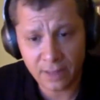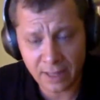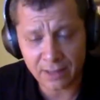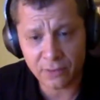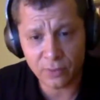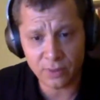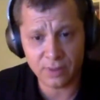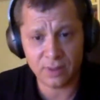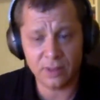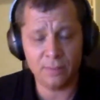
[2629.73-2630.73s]
get to
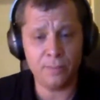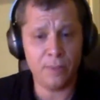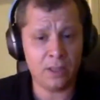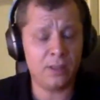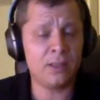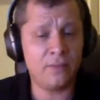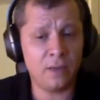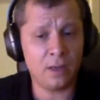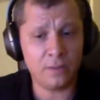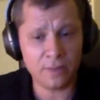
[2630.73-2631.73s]
understand because of a
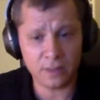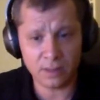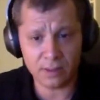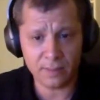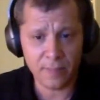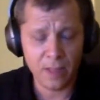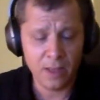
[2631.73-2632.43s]
lot of things.